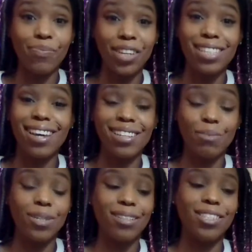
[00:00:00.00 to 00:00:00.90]
Your
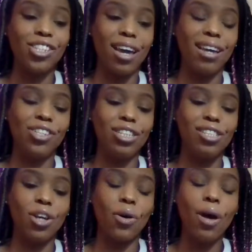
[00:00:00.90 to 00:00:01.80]
taste buds changed. And
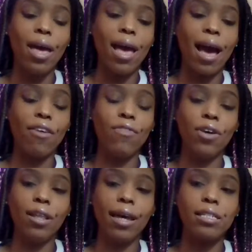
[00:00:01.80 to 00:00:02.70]
so I
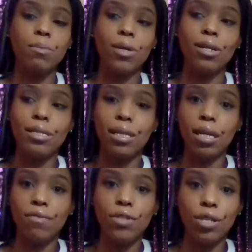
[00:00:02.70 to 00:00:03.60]
feel like Spirit's
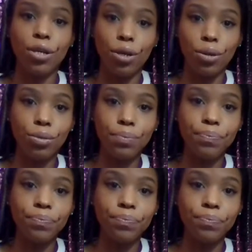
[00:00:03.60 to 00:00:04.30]
gift to you